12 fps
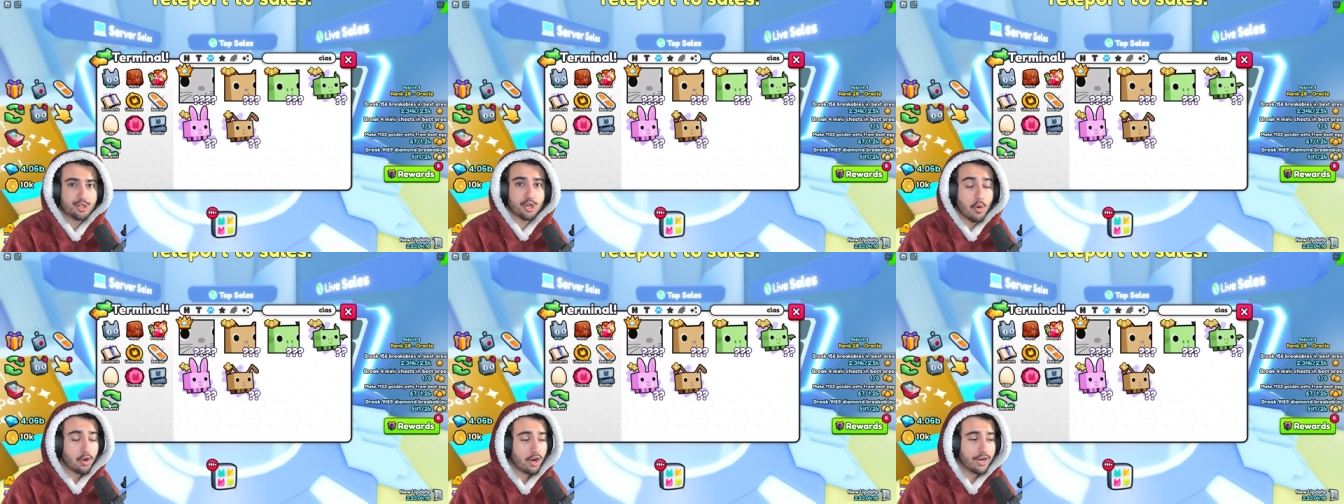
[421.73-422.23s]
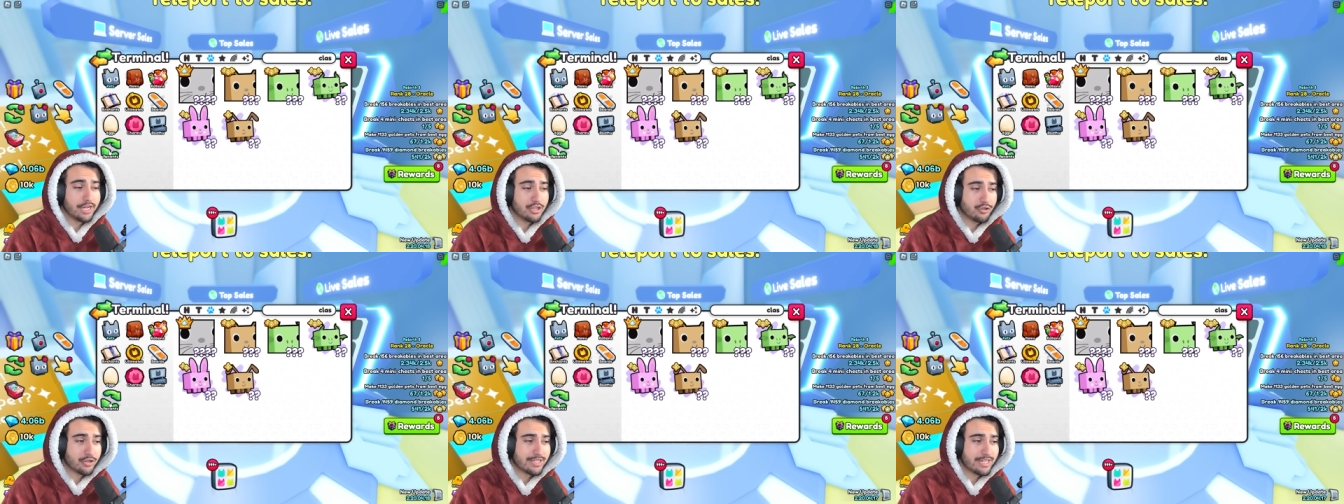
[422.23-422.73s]
showed our
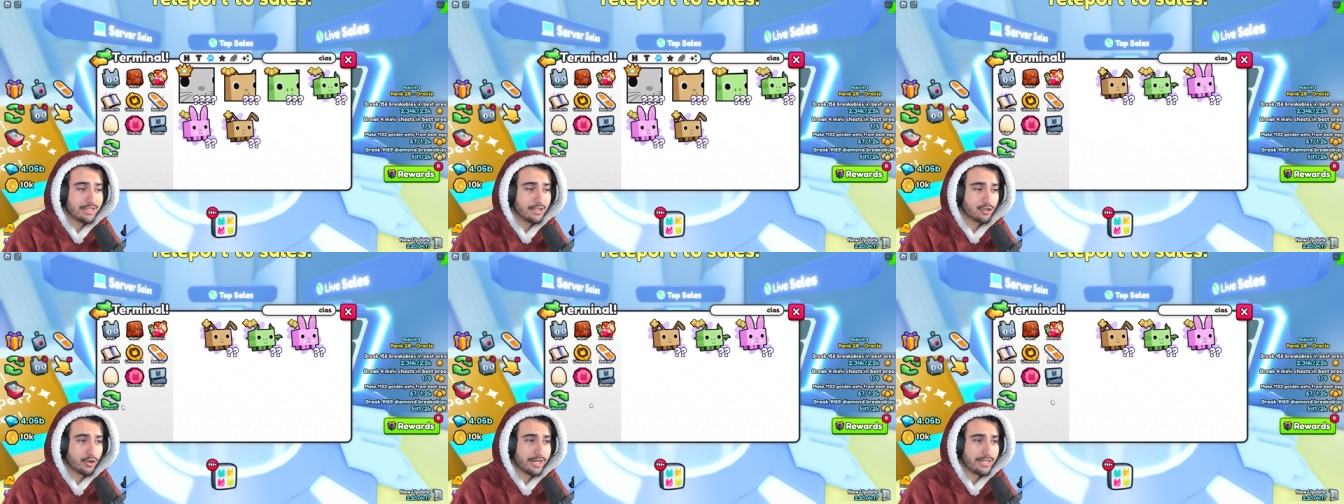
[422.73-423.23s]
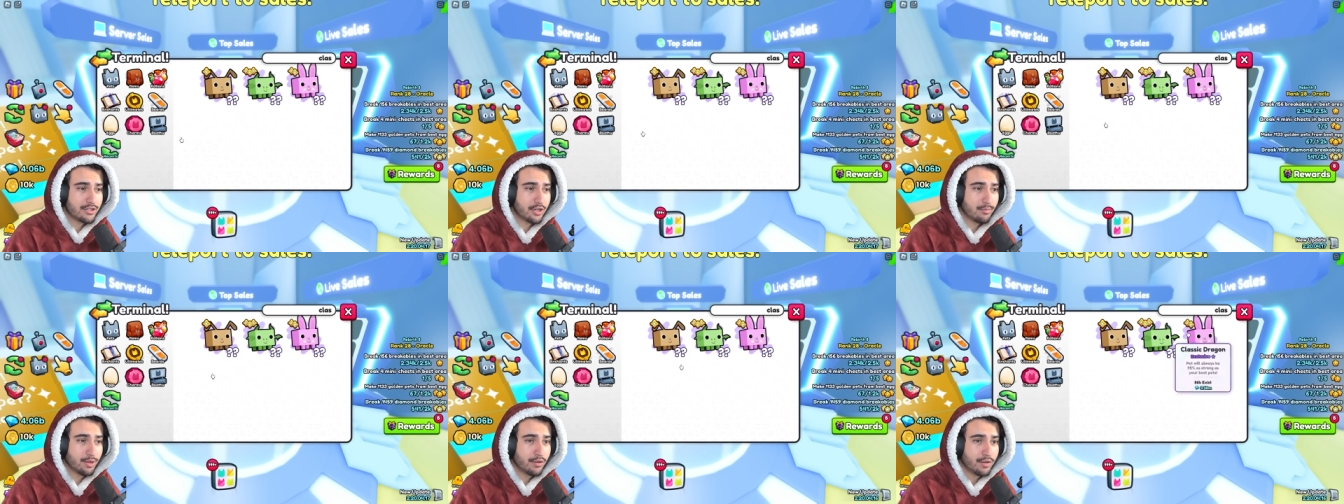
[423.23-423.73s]
interest in the trading
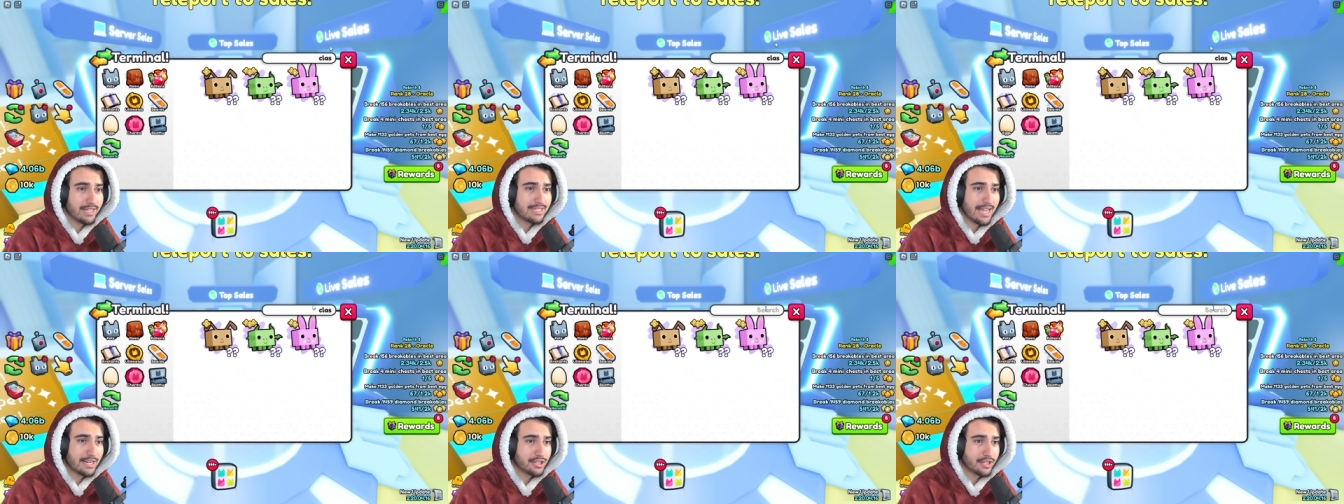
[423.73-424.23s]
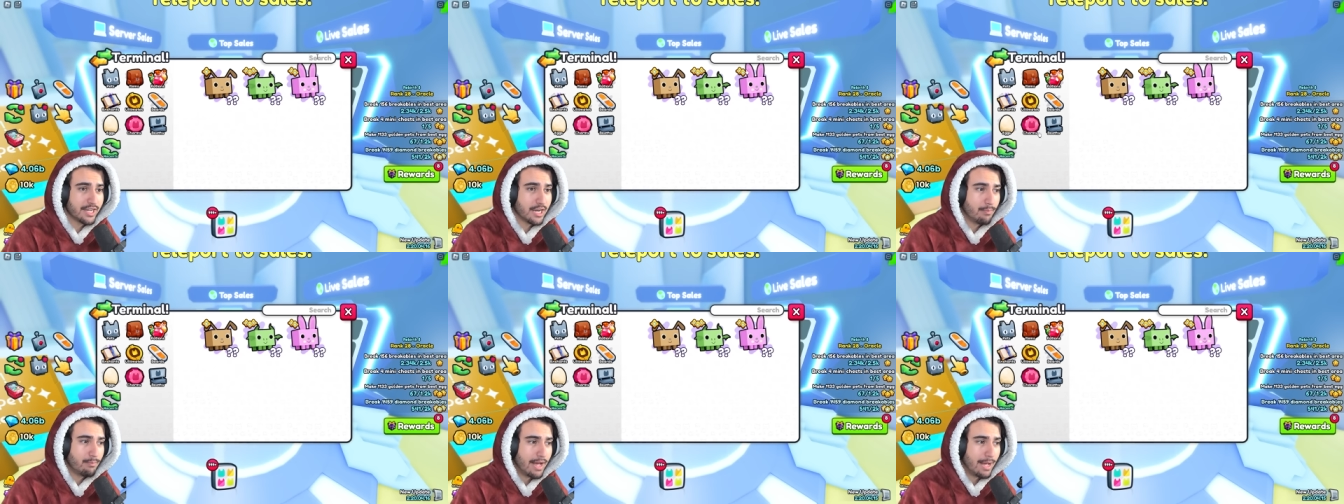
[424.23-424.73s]
terminal, it's actually going
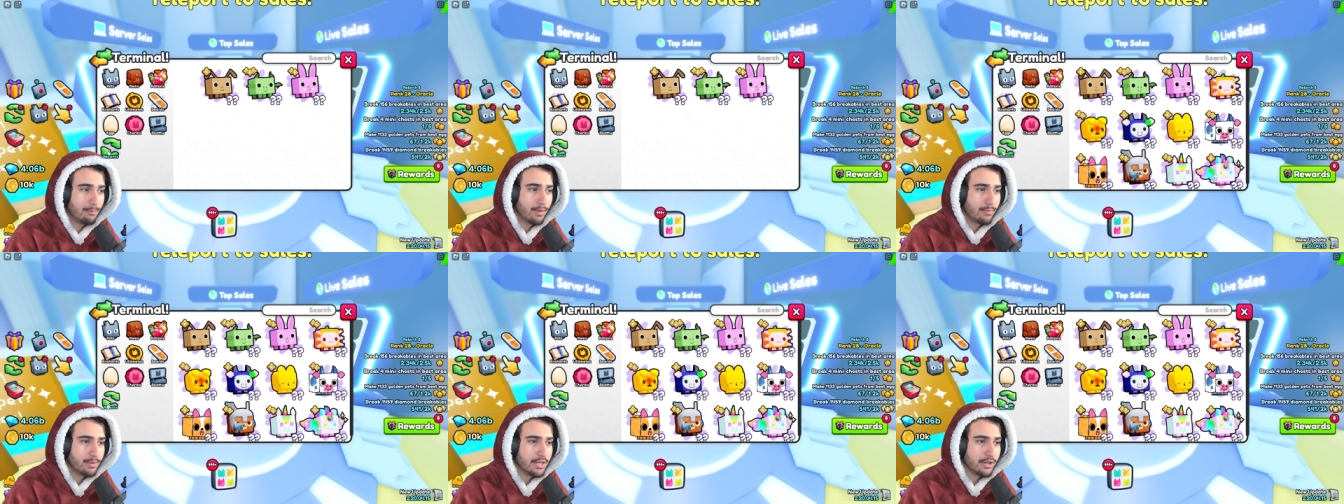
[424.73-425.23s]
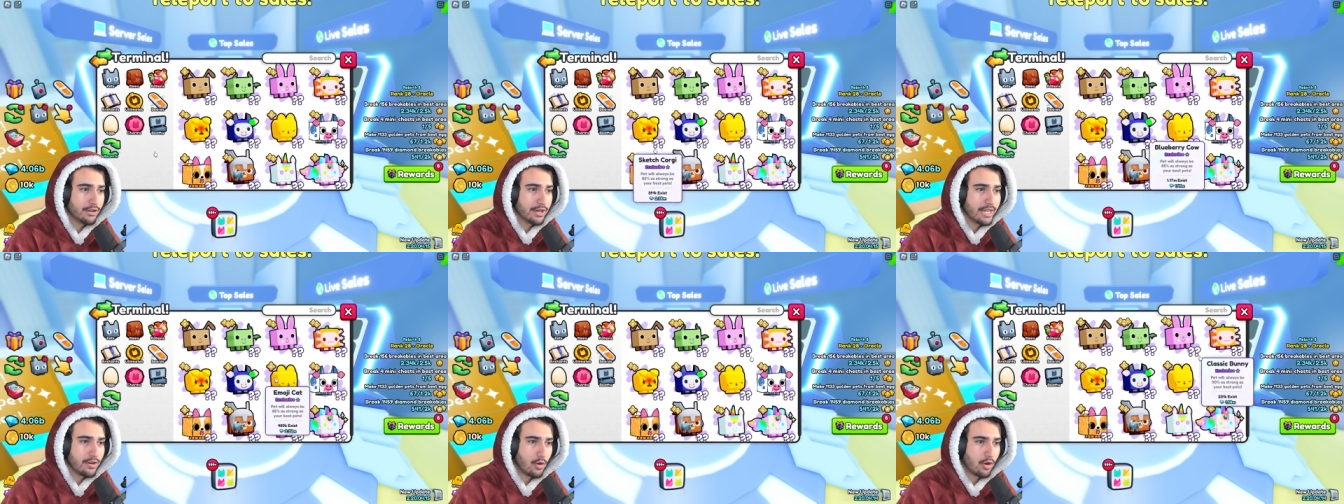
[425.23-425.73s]
to pop up here
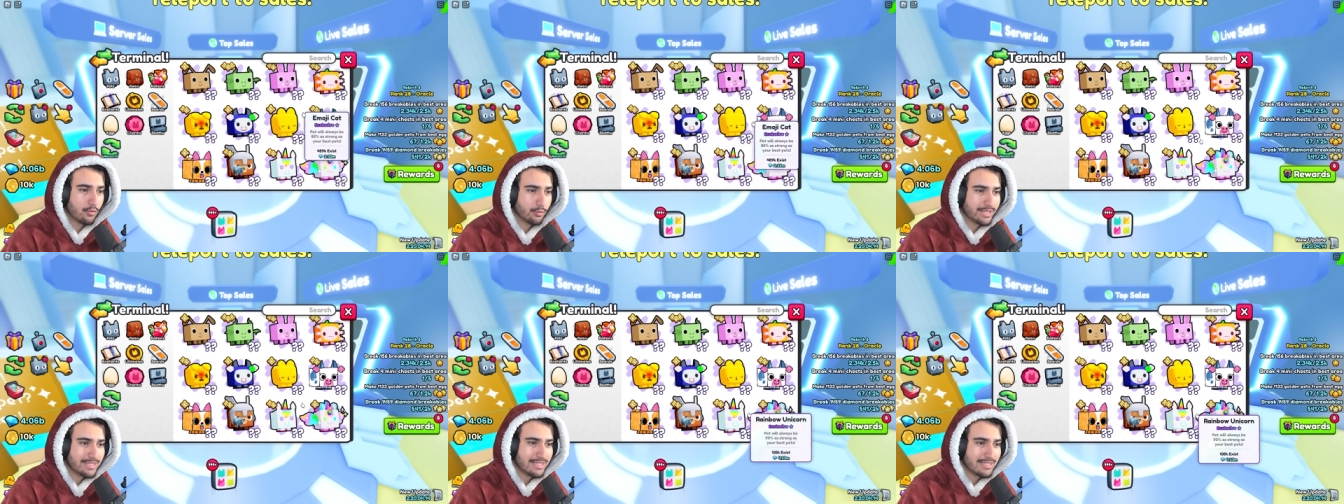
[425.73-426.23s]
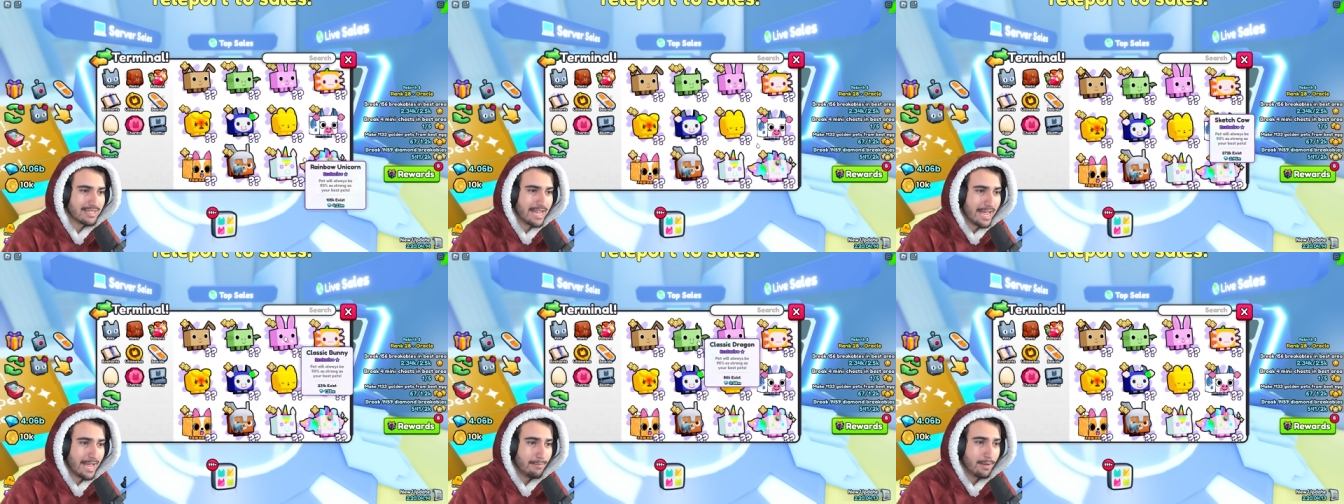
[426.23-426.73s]
in our recents
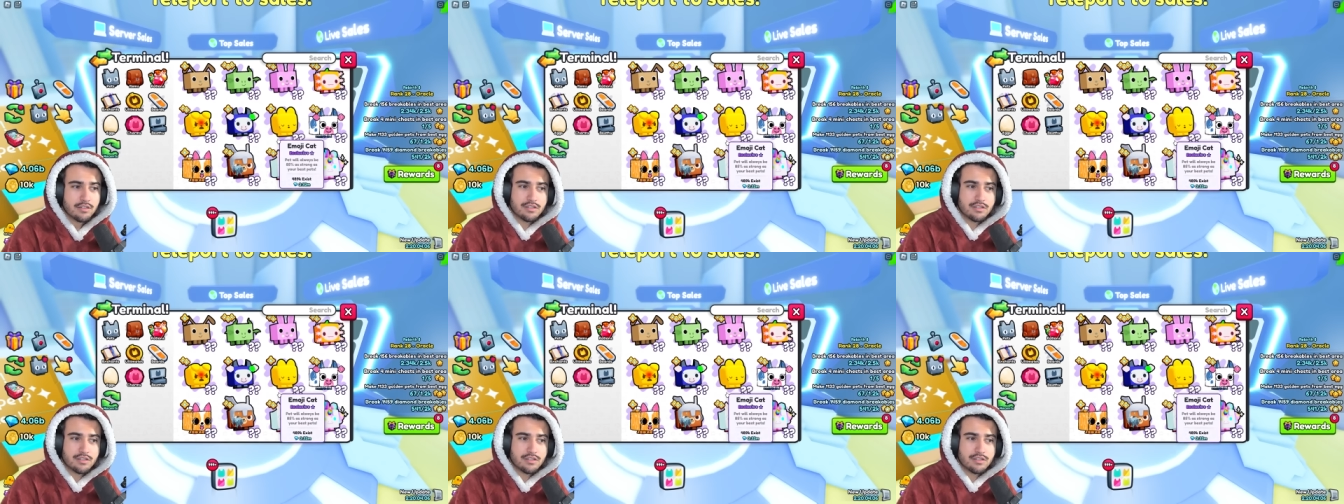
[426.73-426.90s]
tab.